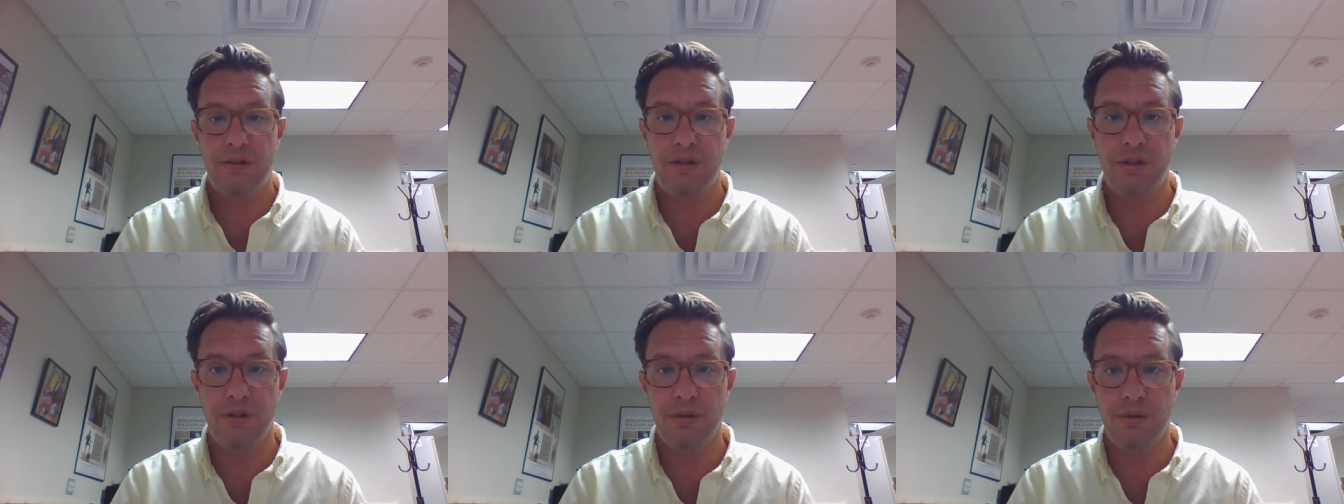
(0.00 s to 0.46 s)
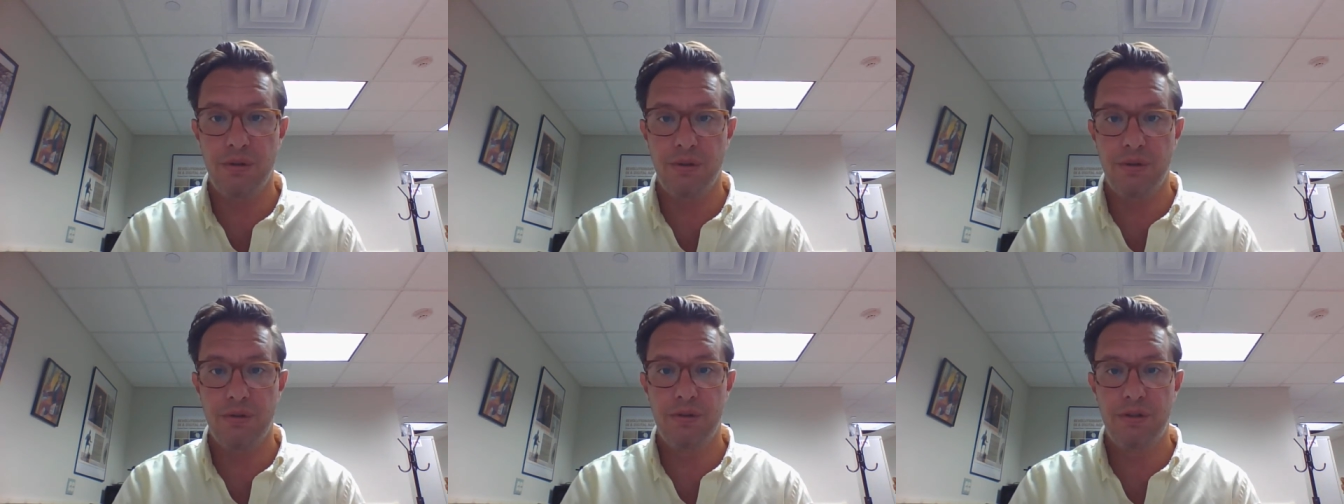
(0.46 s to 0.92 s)

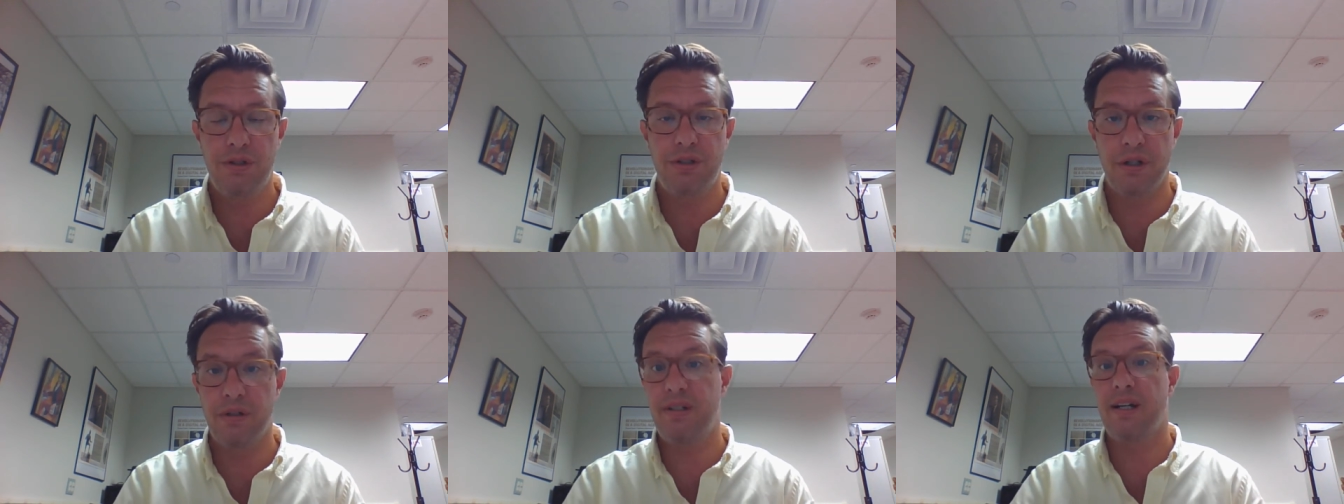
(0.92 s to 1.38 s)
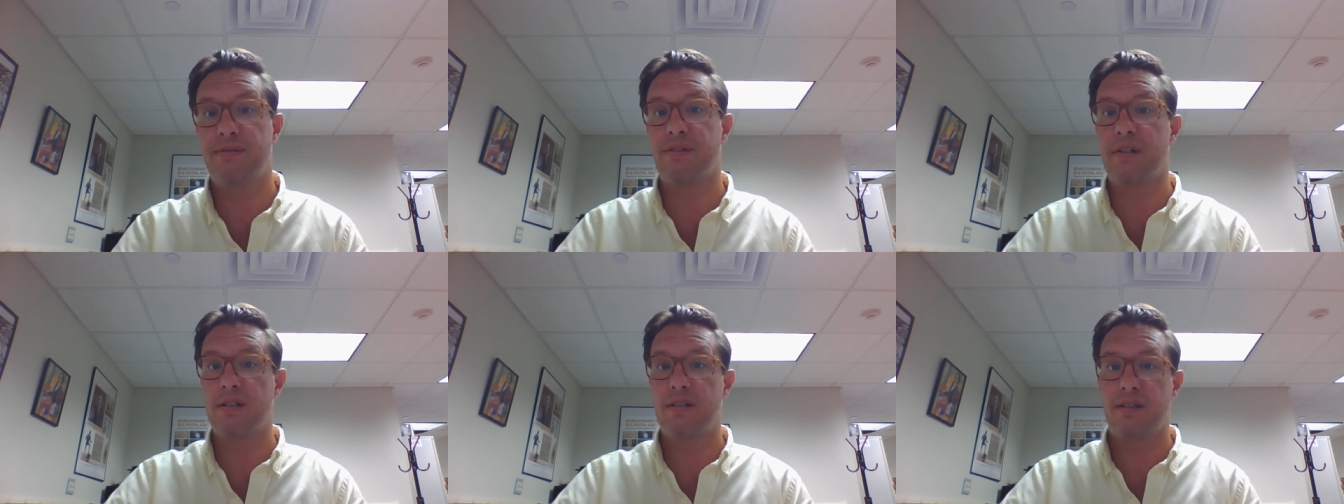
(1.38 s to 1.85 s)
to show
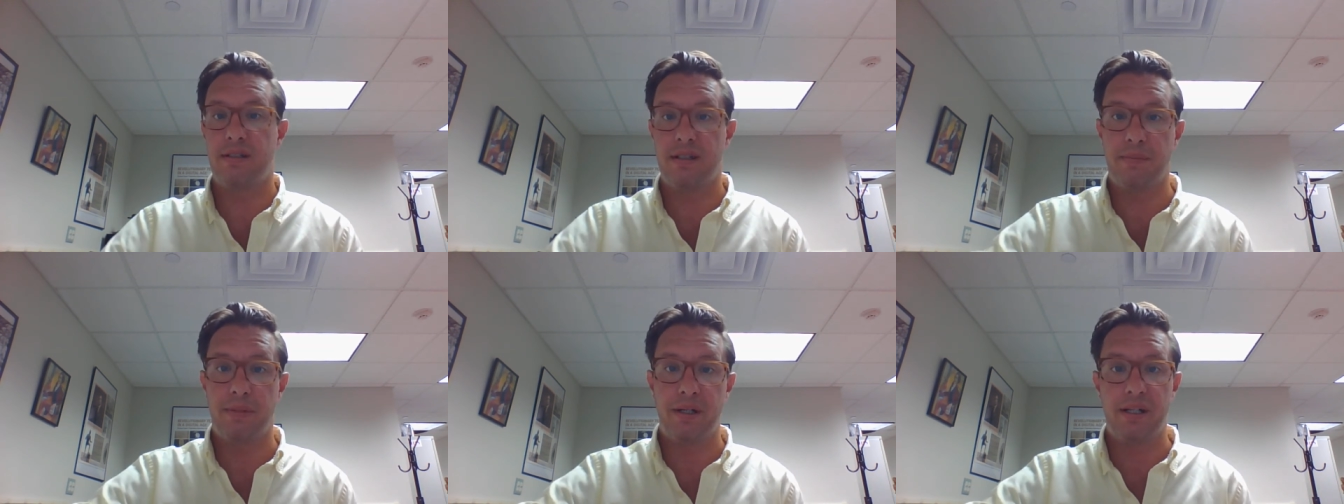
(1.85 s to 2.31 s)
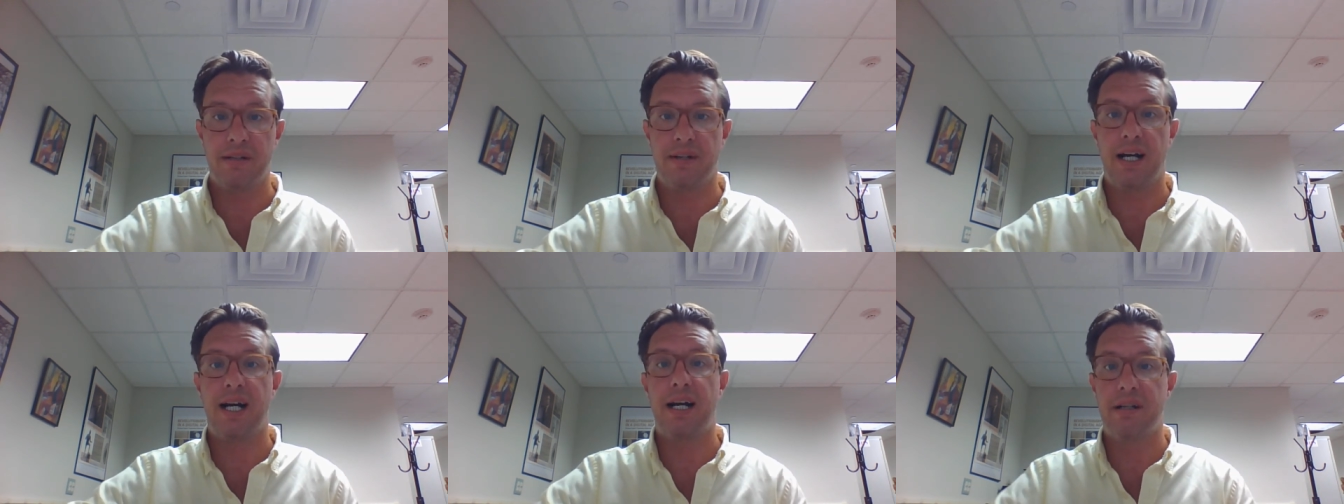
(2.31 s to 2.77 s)
deference to somebody of a
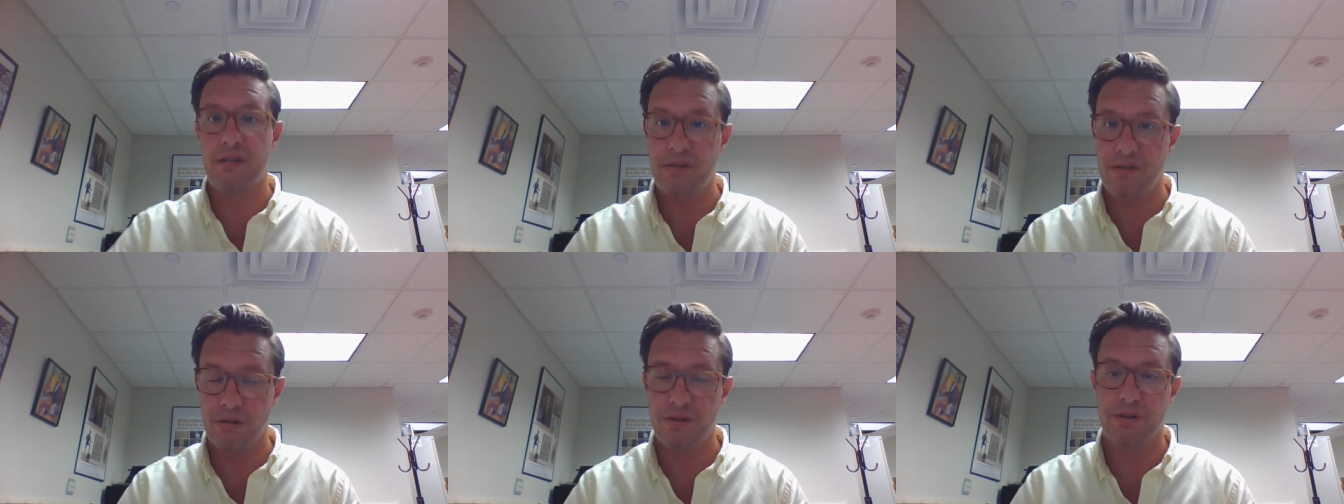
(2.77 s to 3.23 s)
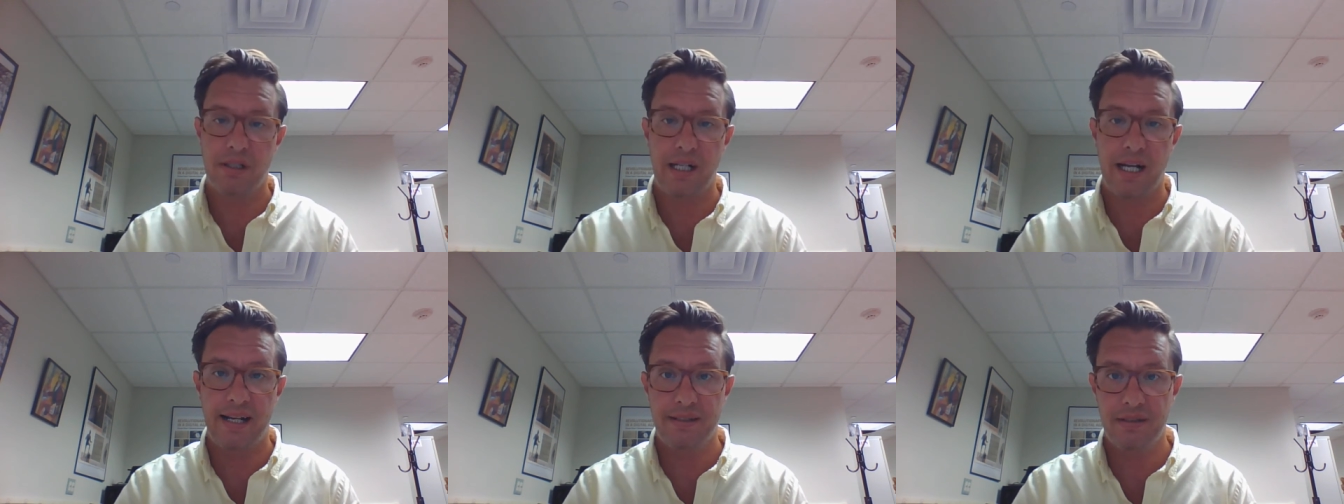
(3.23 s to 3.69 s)
higher social
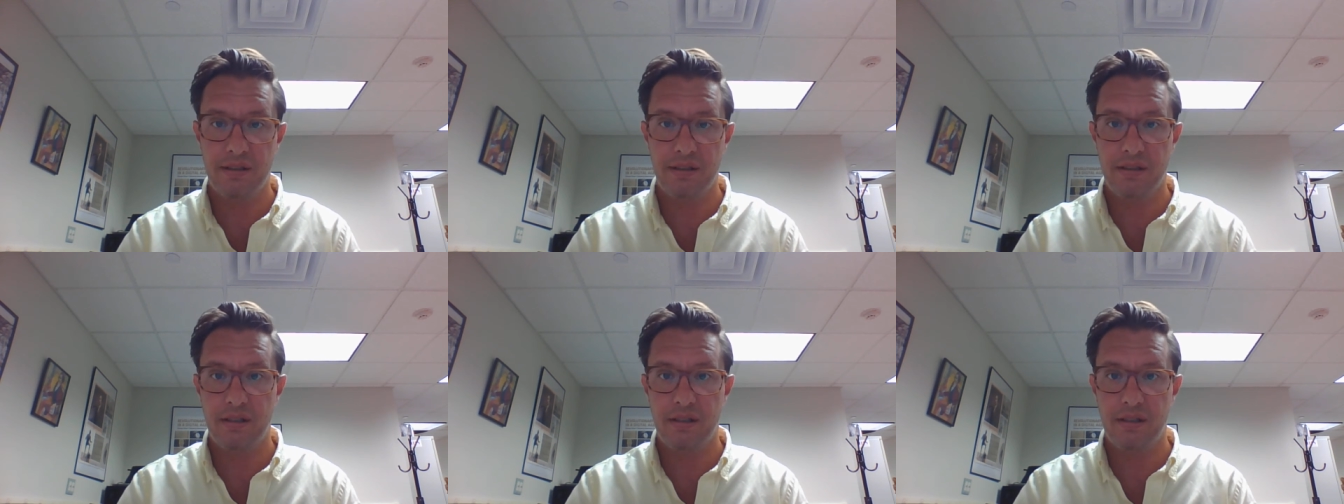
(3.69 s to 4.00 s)
class